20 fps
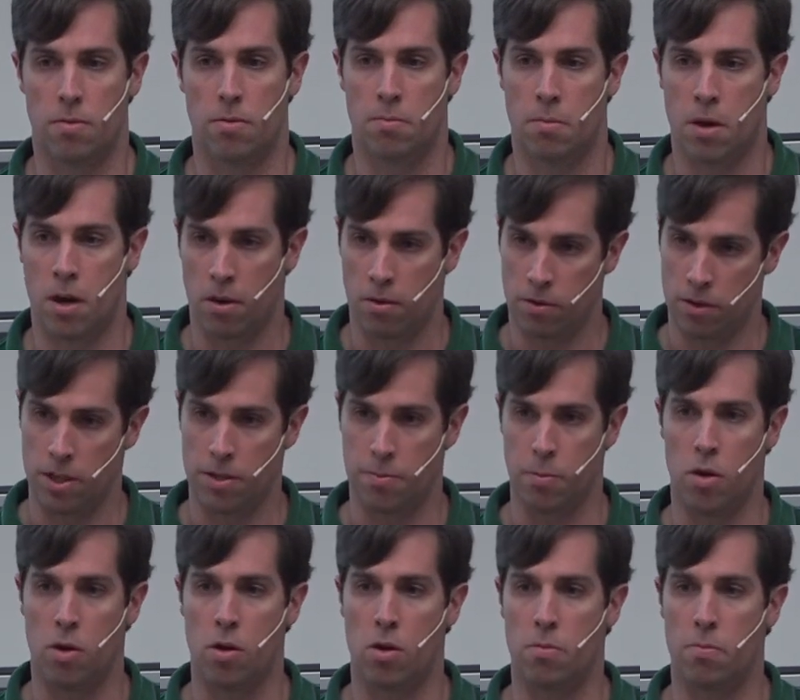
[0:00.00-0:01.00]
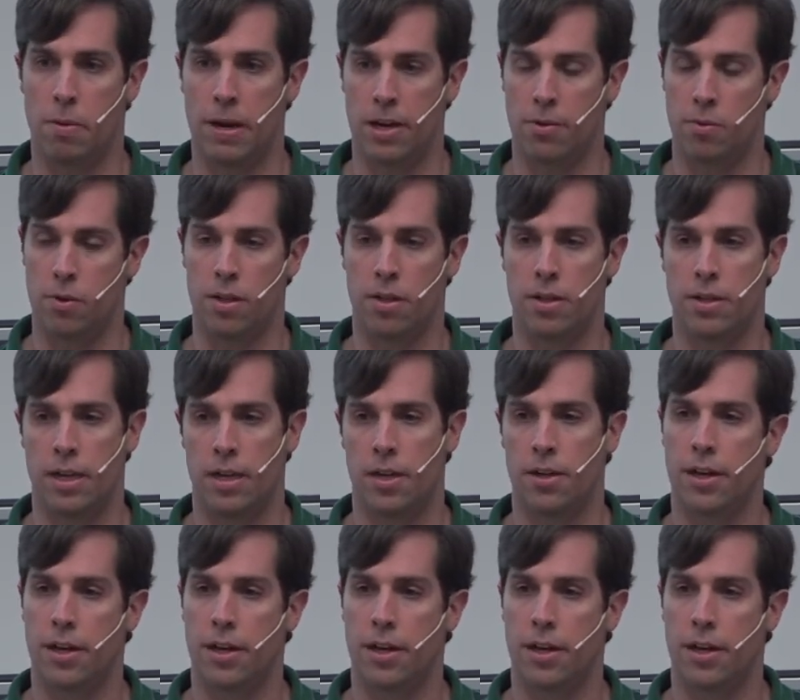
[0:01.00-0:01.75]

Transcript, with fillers: moderately small bandwidth data